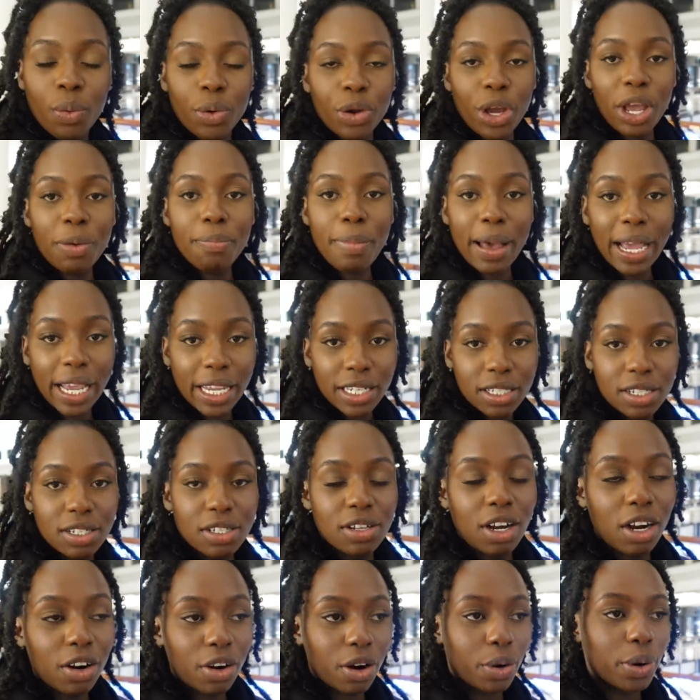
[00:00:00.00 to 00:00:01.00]
We're going back into
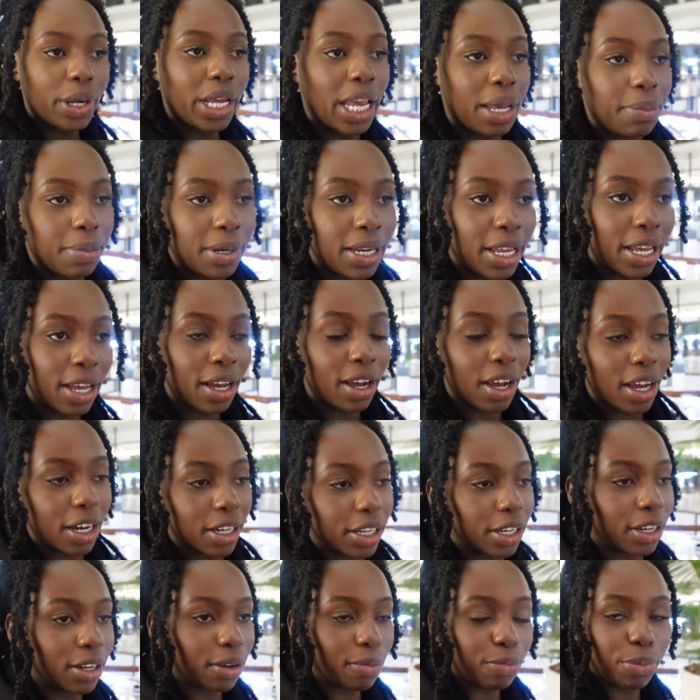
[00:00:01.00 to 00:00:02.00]
Zara. We came in here
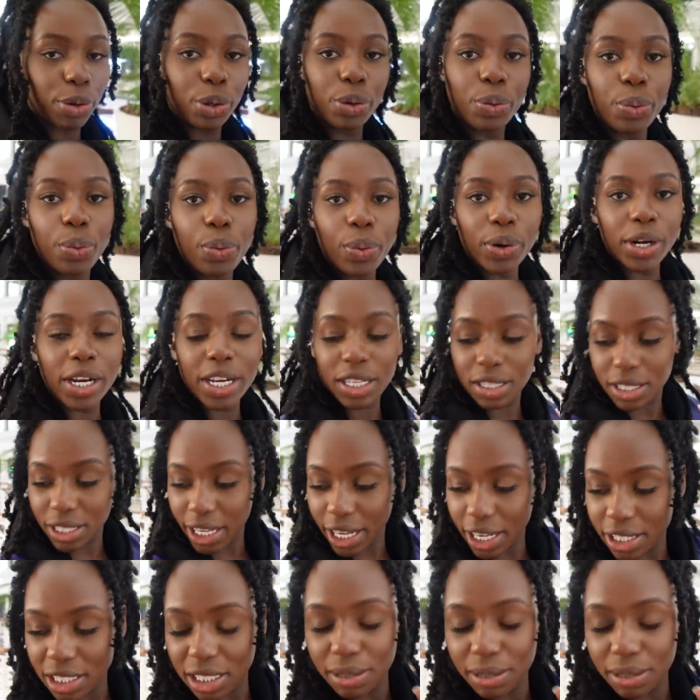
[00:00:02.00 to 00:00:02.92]
earlier. Boo wanted to get